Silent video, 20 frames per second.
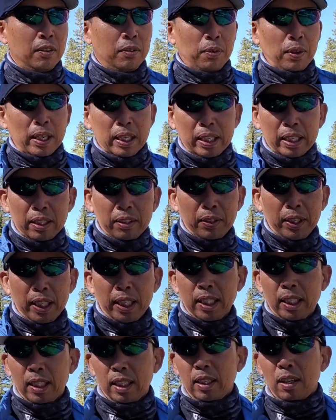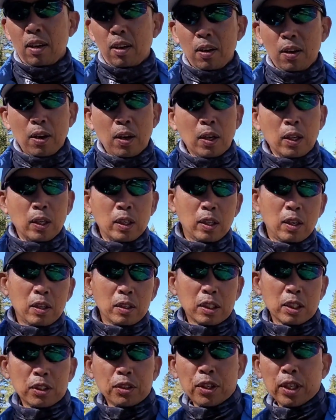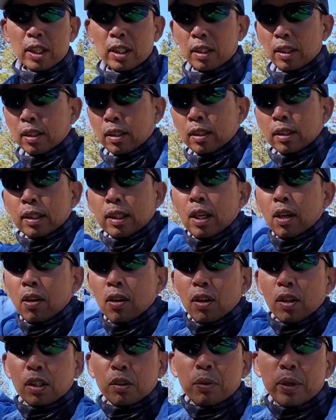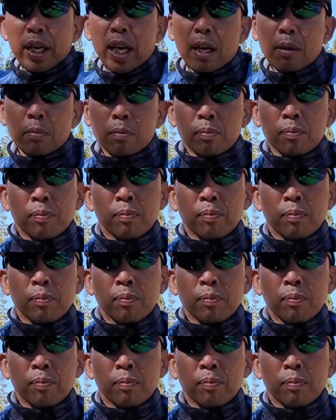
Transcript: Running creek all along the trail, all the way up.